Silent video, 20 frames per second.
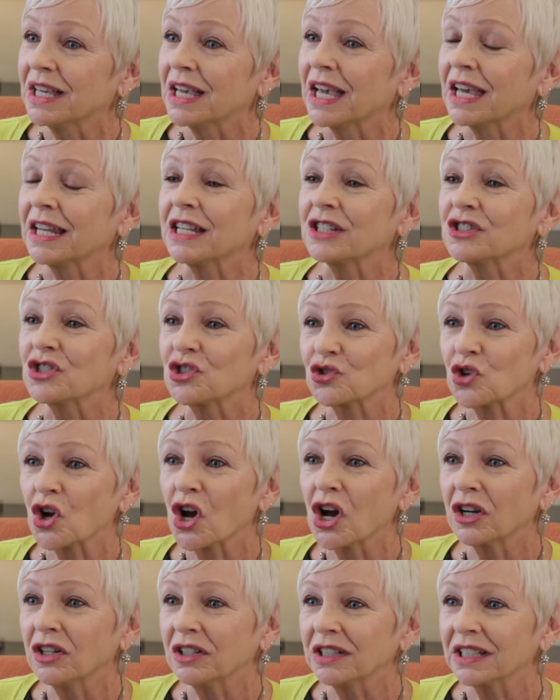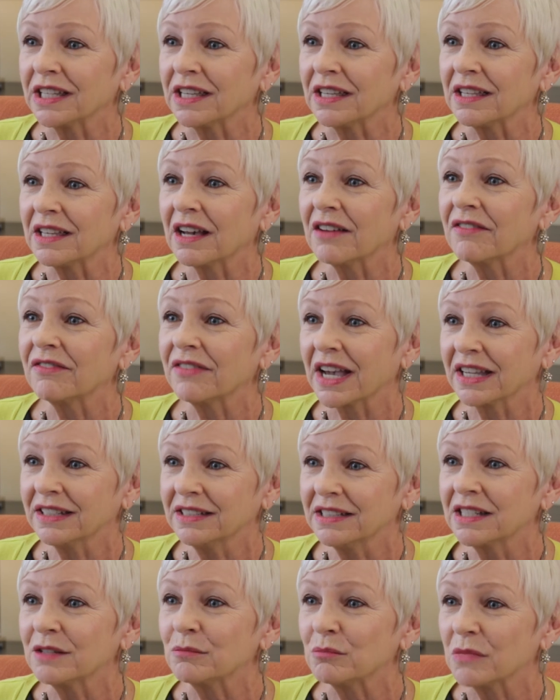and it strongly
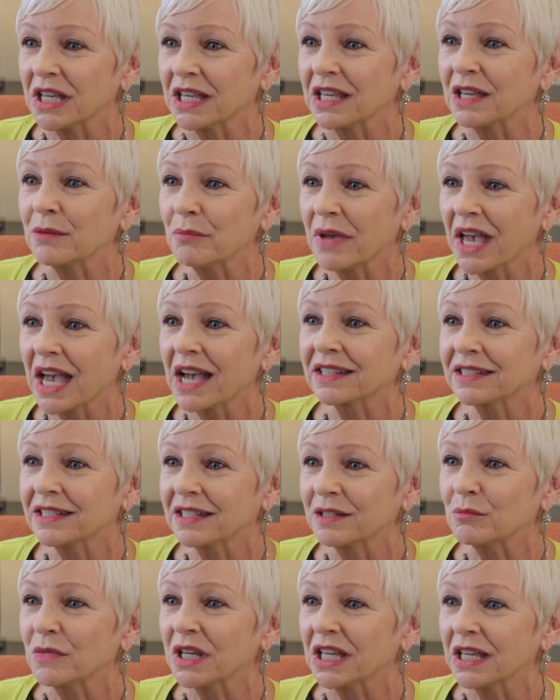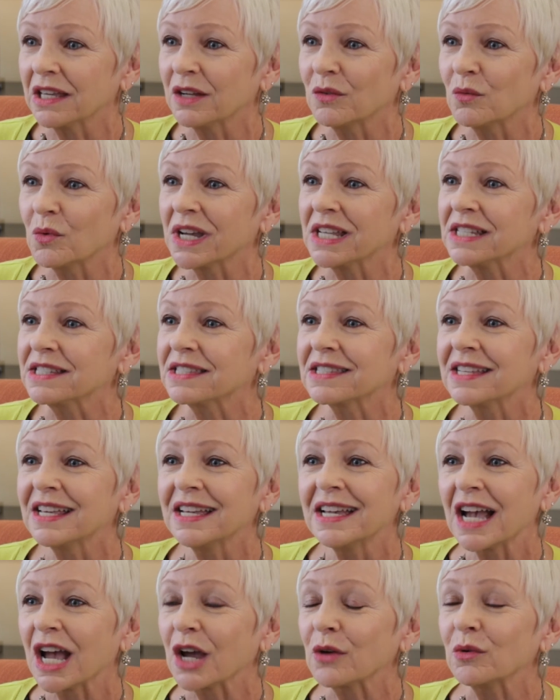affected me, impacted me in ways
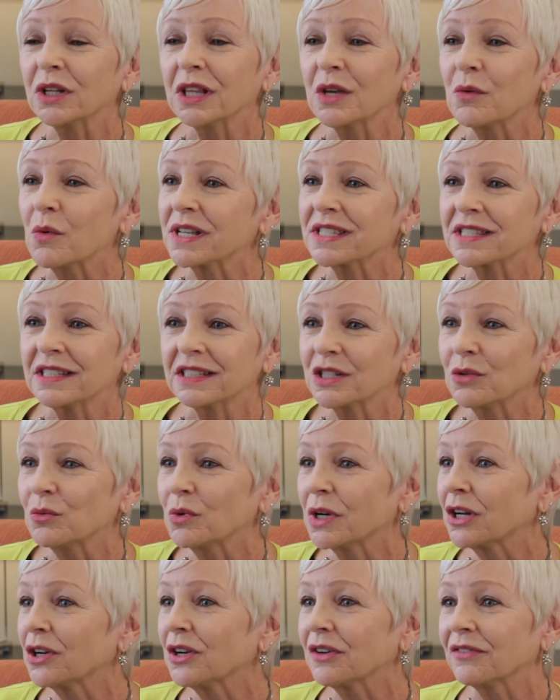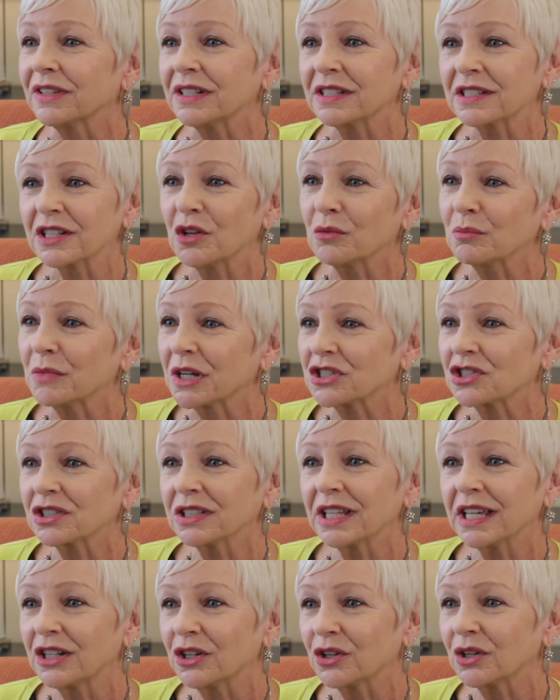I really wasn't aware of until much
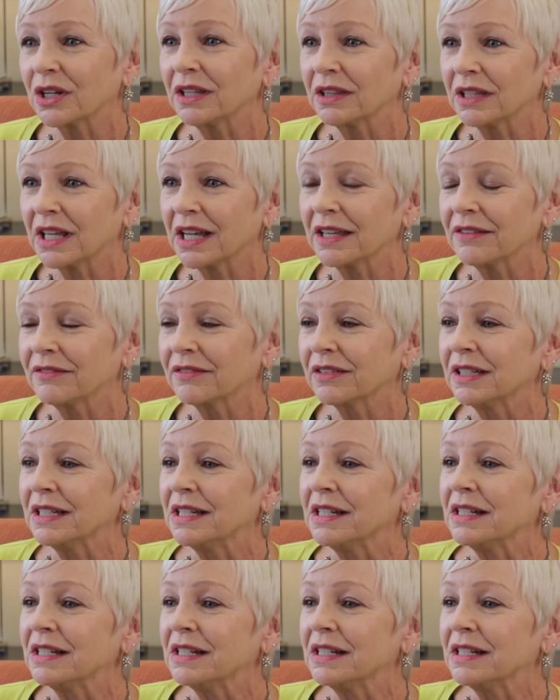later in life.